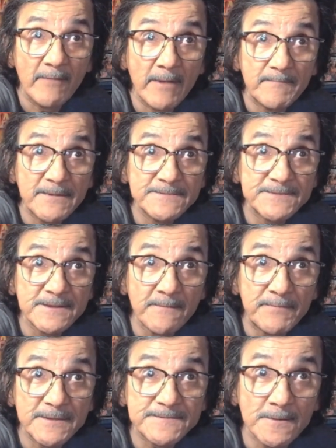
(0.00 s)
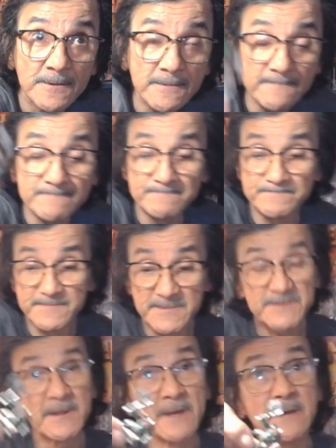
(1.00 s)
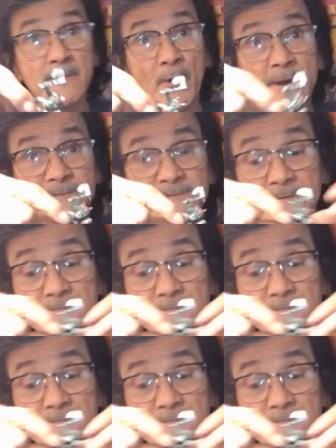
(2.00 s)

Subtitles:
weapons and the pistol, Slugger Boys.